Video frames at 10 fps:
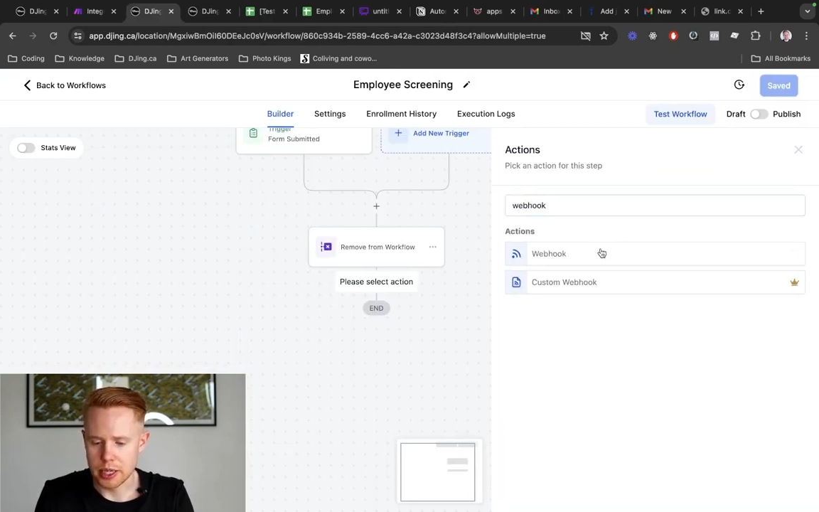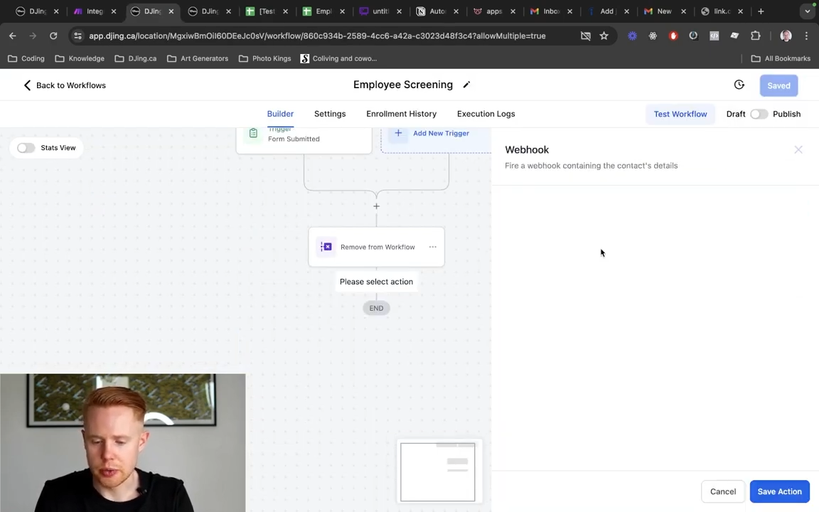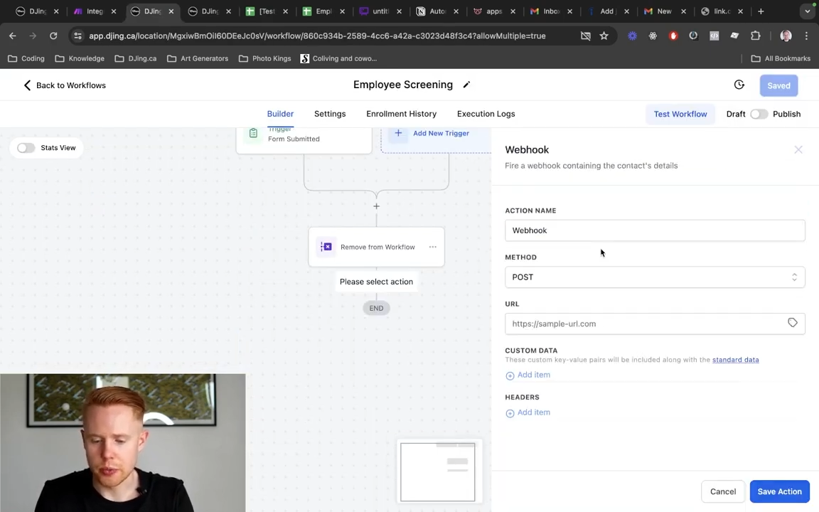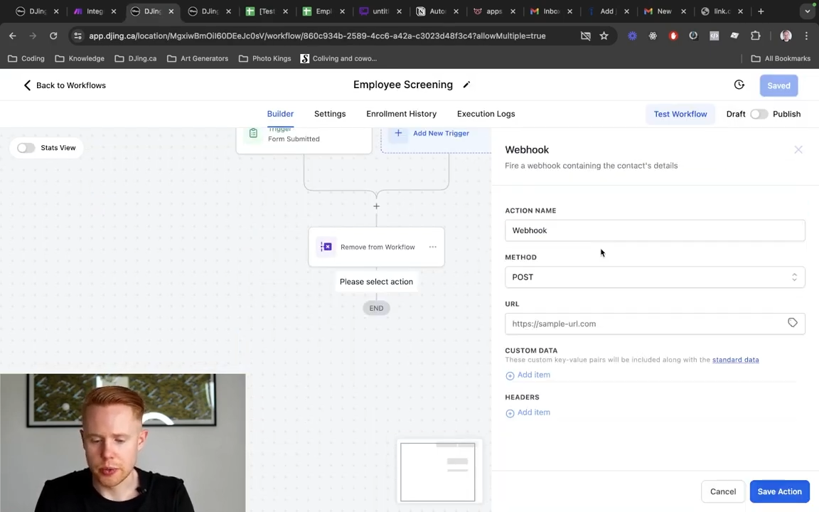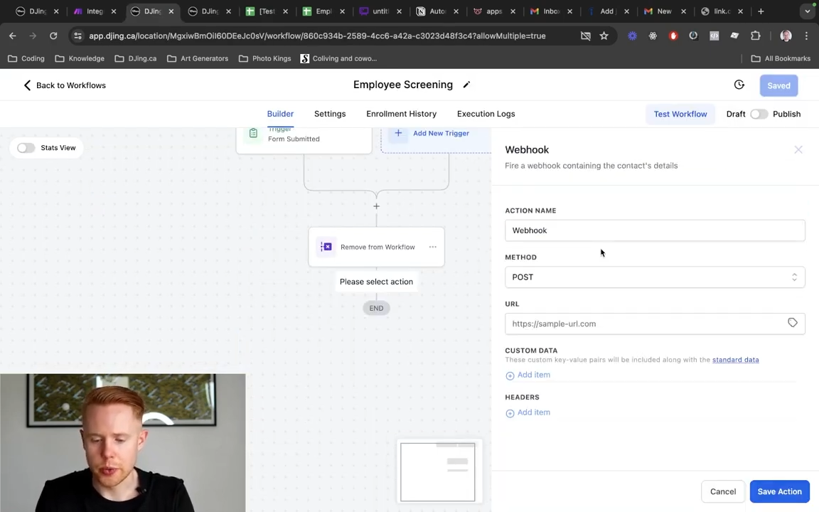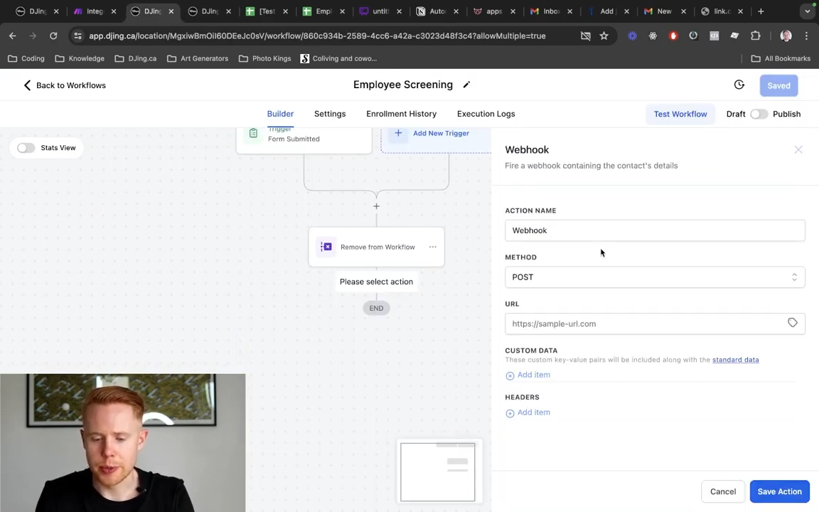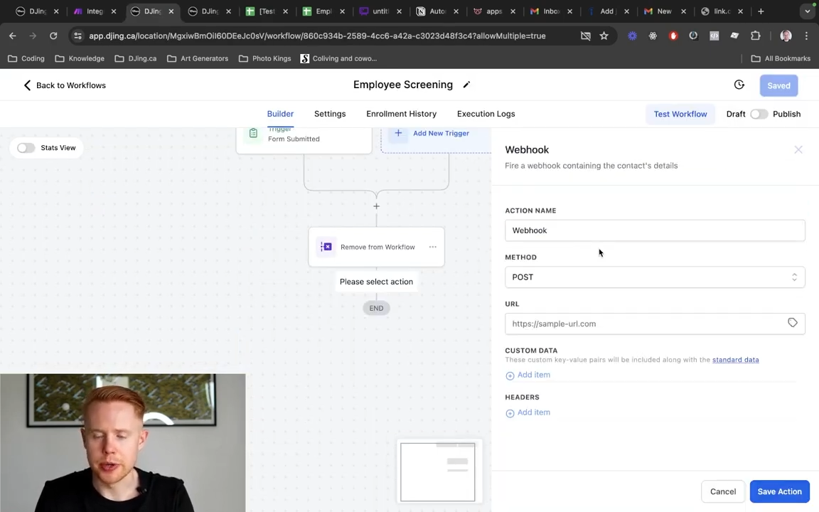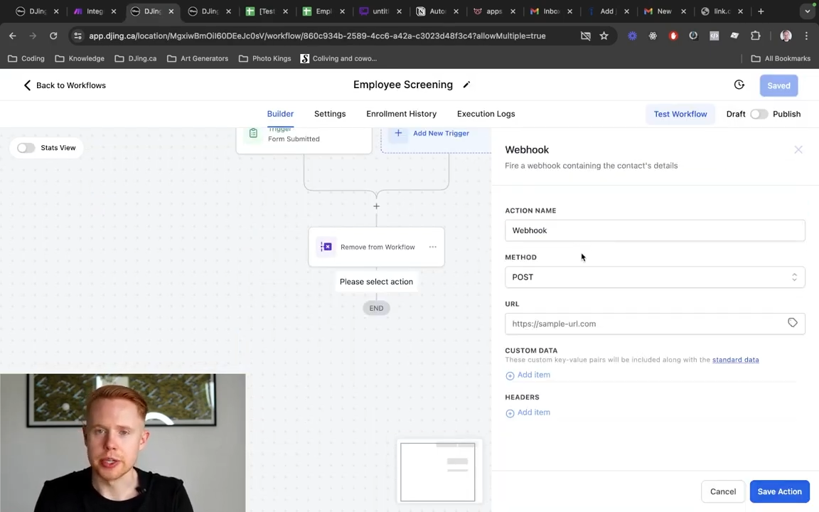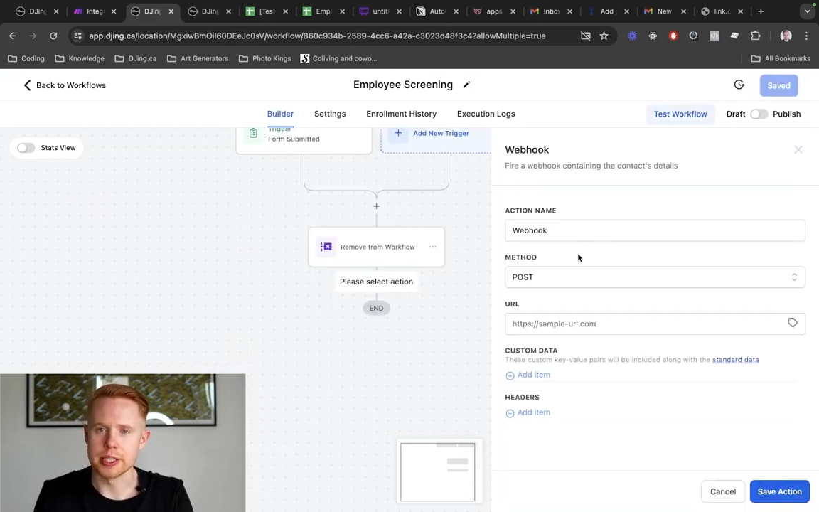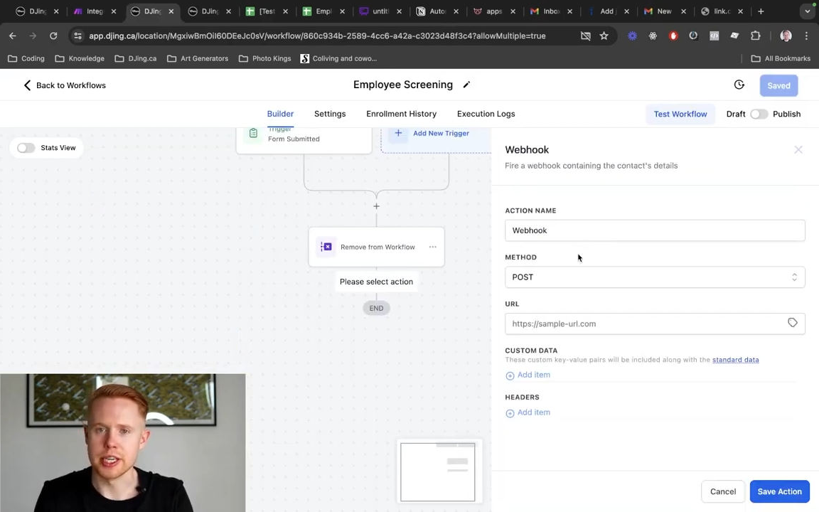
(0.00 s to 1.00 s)
and what a
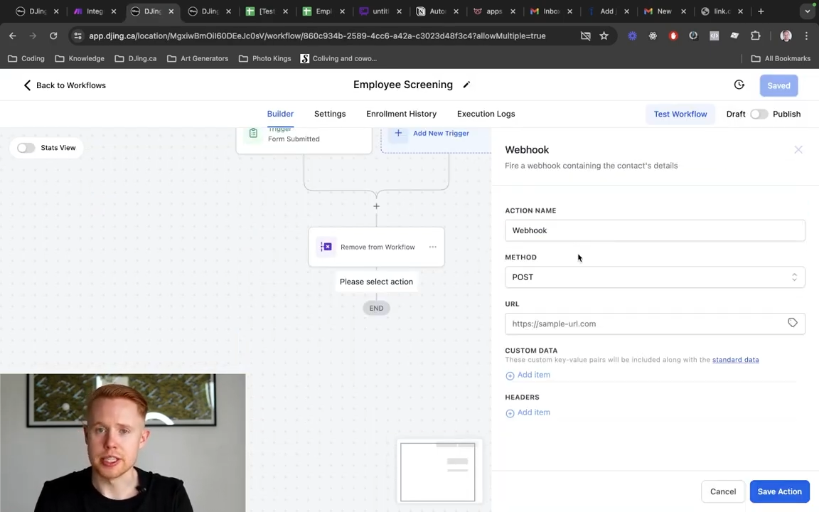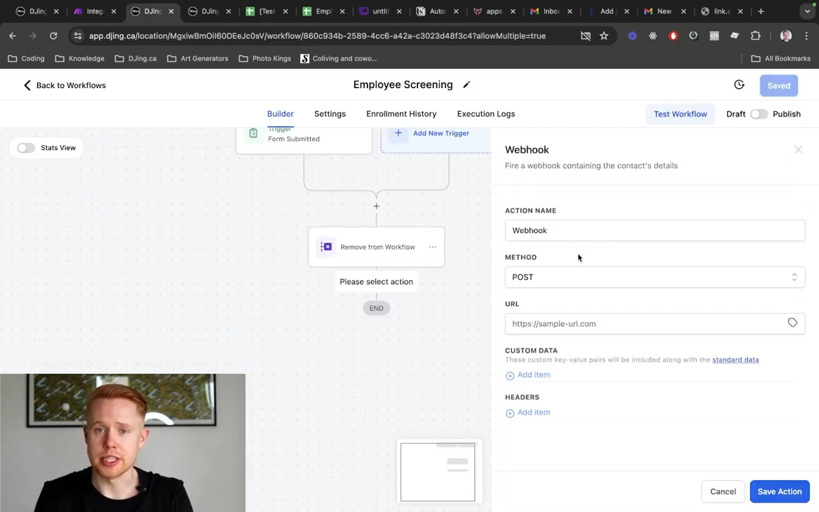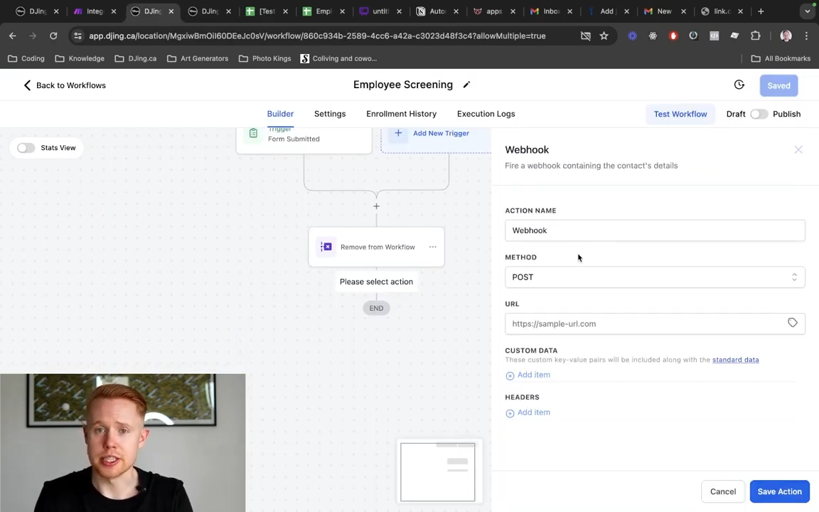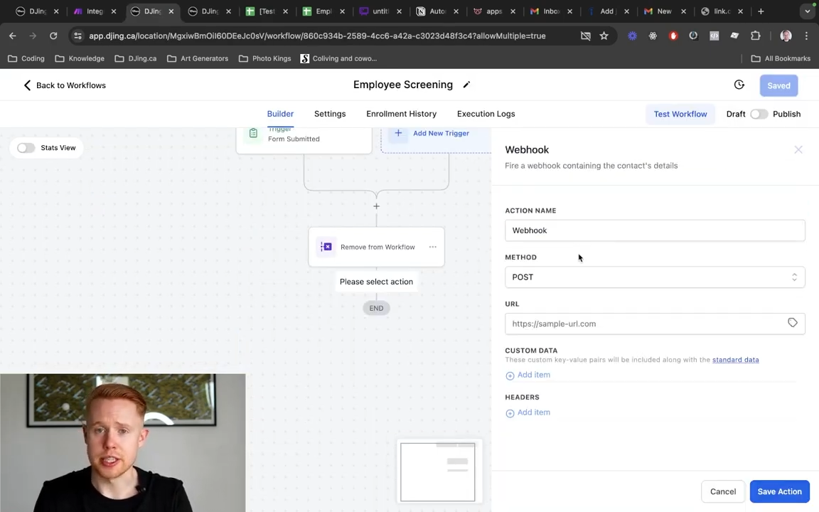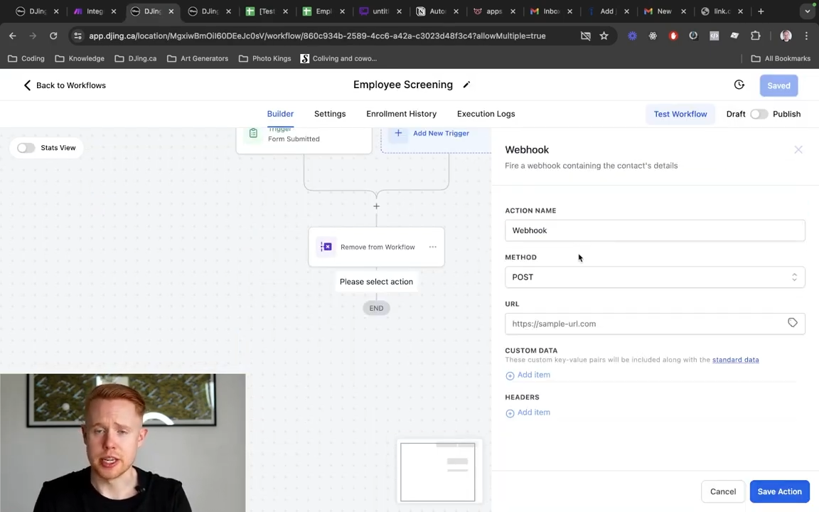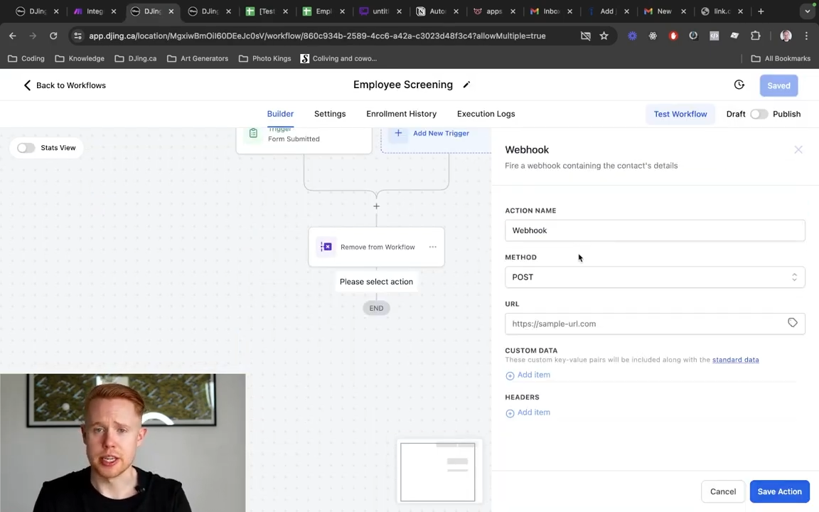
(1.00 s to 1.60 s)
webhook does is it